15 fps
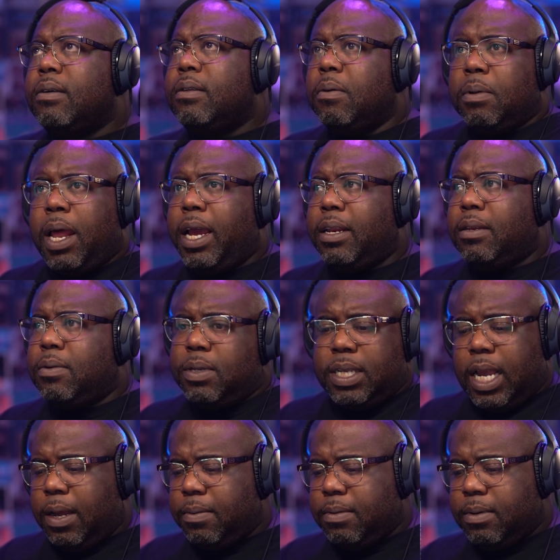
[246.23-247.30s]
No light, no
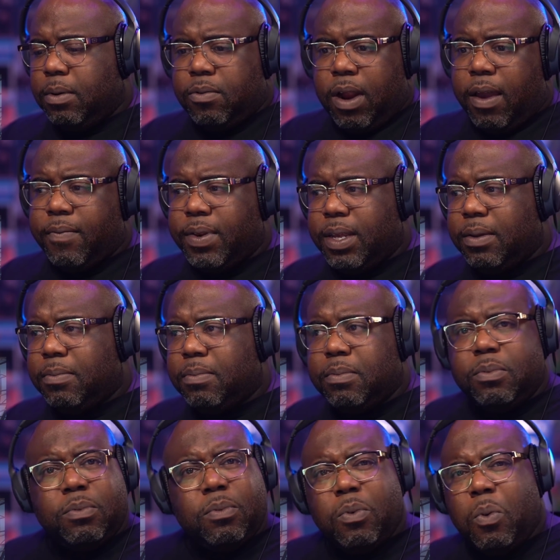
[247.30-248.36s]
sound, no gravity.
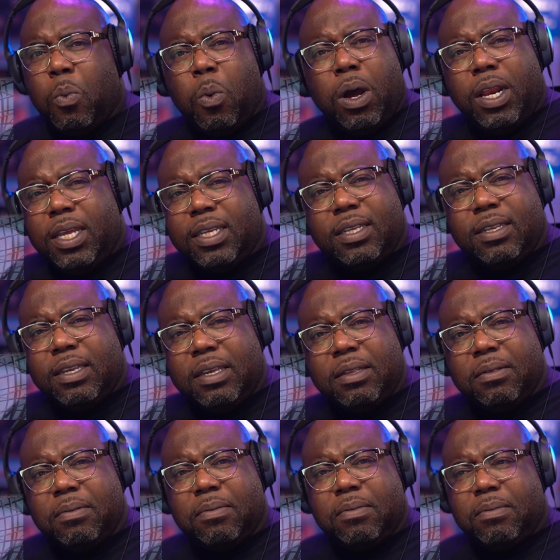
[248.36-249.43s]
What is
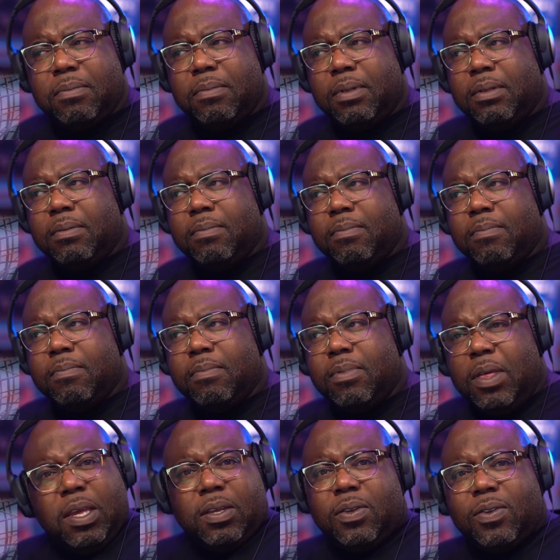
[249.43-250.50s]

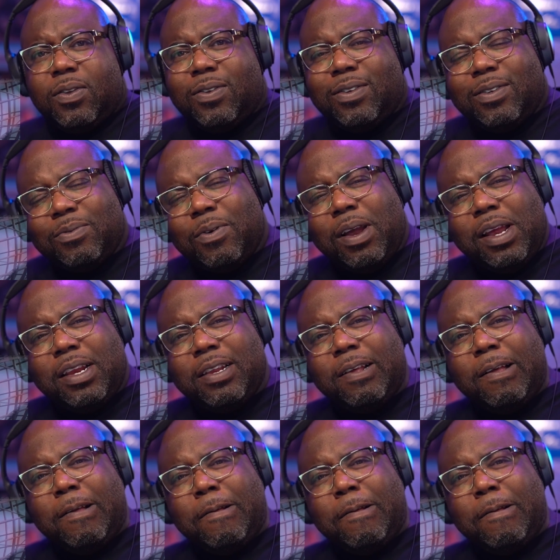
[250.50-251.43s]
this, right?